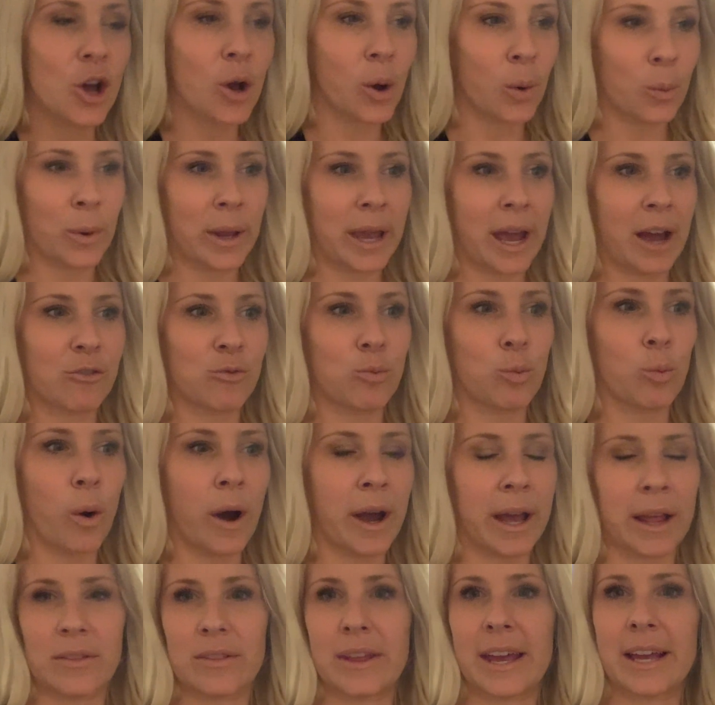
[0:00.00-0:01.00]
We have
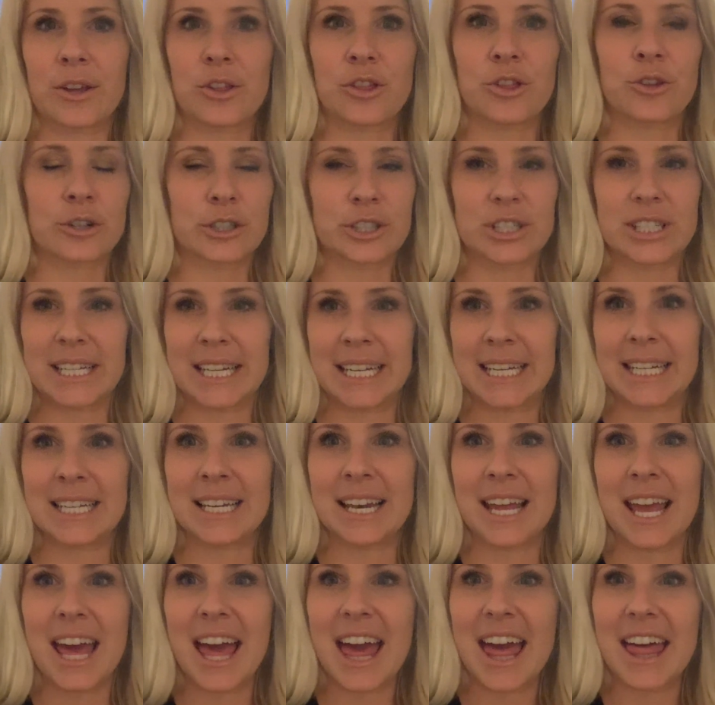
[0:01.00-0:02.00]
what, like
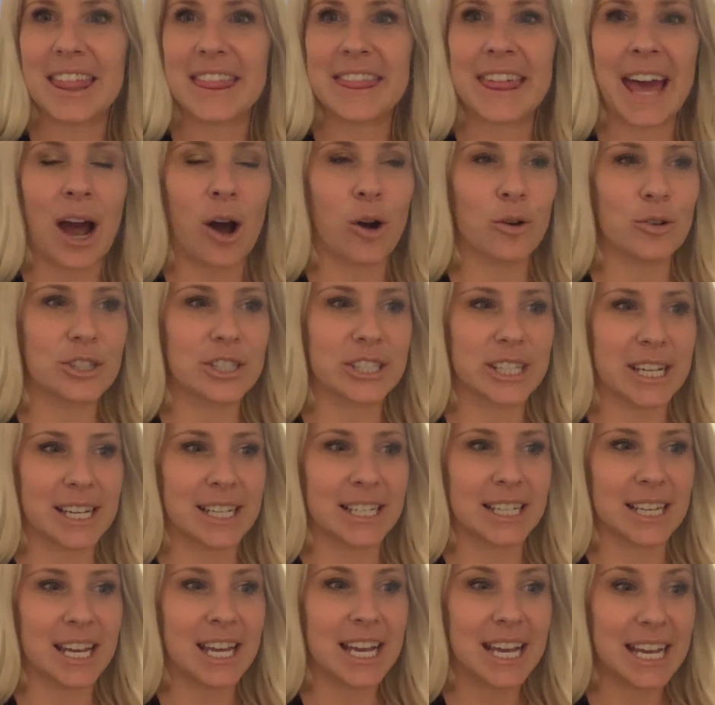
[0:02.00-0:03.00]

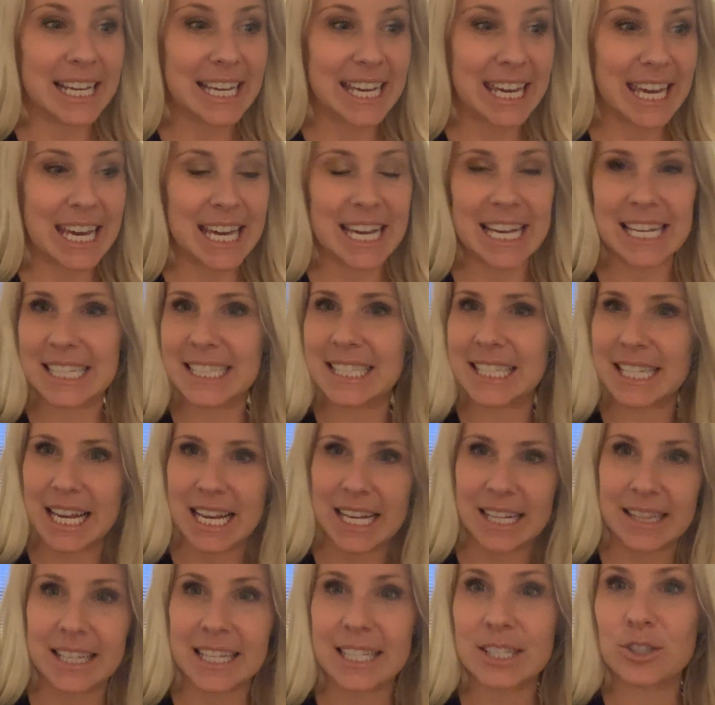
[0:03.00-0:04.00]
13,000 kids
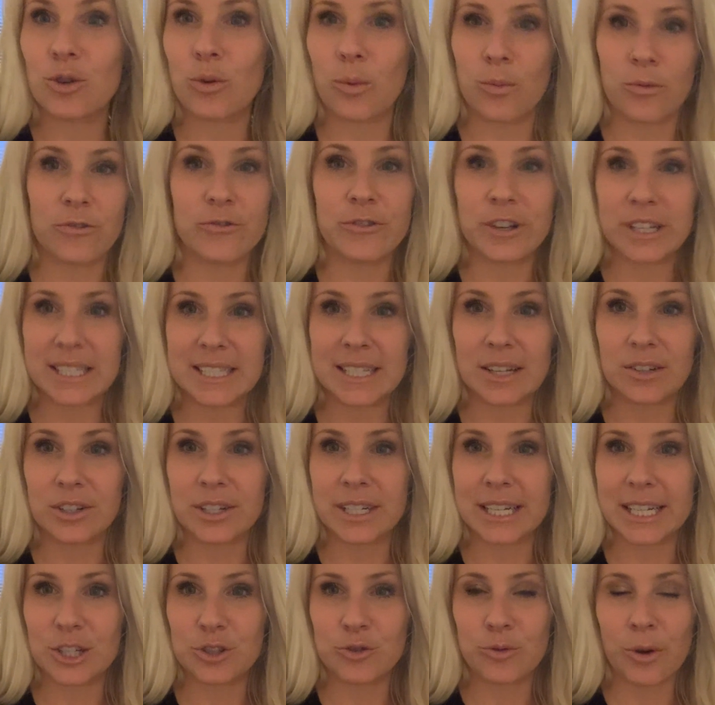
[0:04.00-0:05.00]
in these
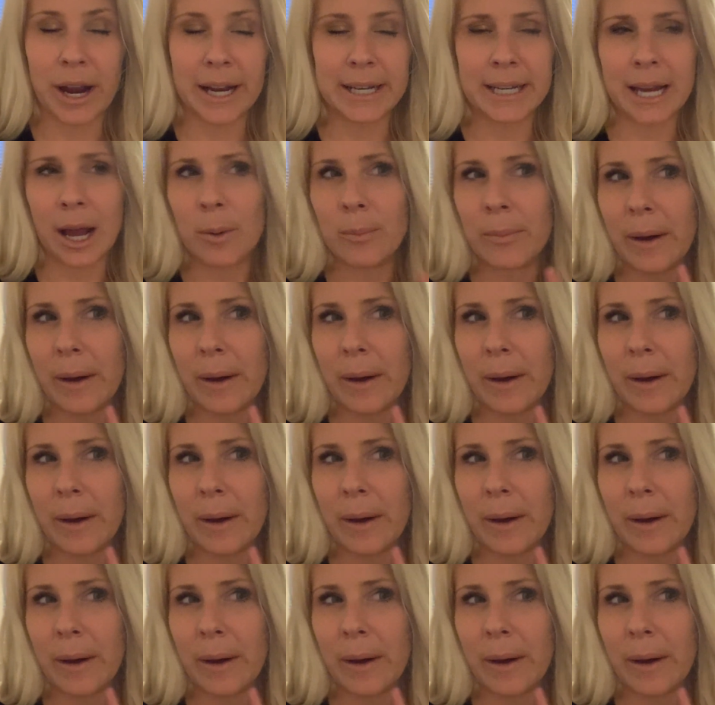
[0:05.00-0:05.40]
facilities right now.